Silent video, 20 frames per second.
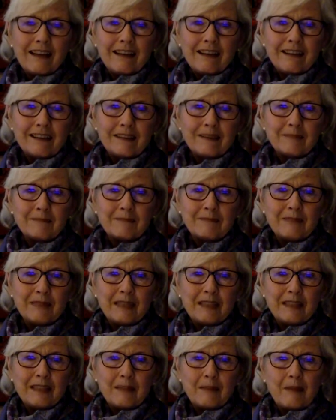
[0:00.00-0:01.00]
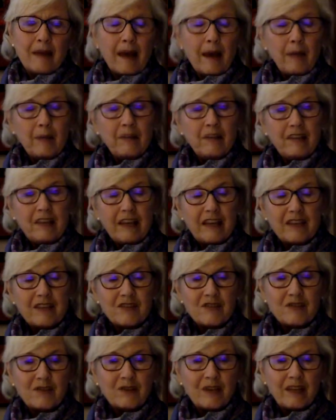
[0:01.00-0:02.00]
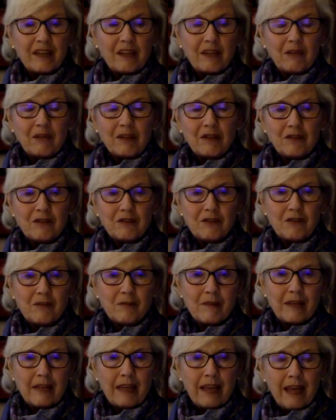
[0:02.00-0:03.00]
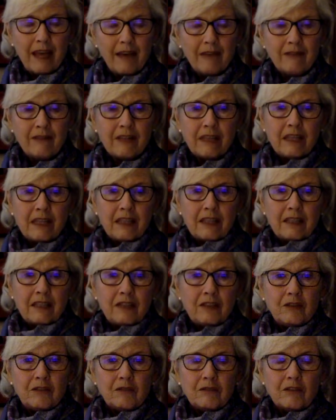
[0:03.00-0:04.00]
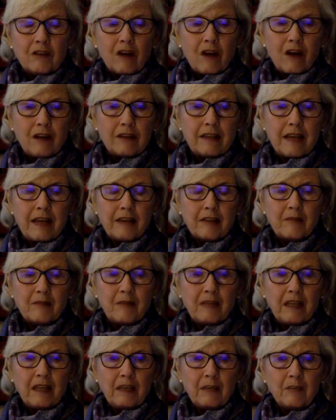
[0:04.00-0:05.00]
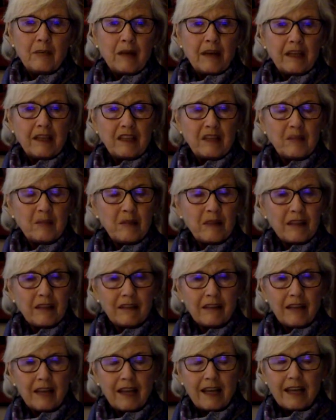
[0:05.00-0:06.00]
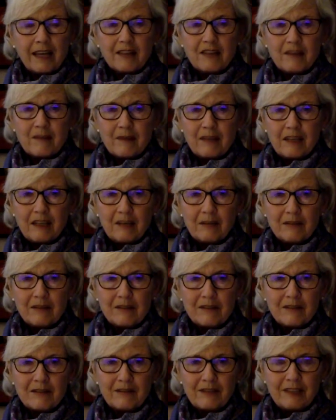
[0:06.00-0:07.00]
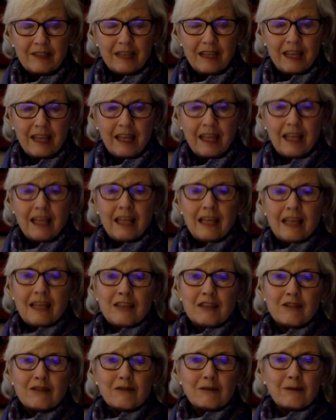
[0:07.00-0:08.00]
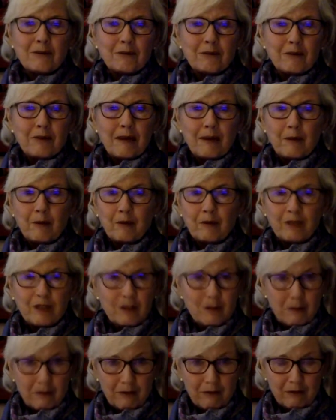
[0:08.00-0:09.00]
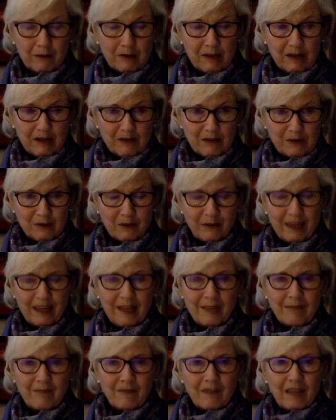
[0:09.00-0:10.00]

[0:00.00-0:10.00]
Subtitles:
I'm happy to answer any questions you might have. You can contact me by email. I answer my emails every day, so I'm only 24 hours away.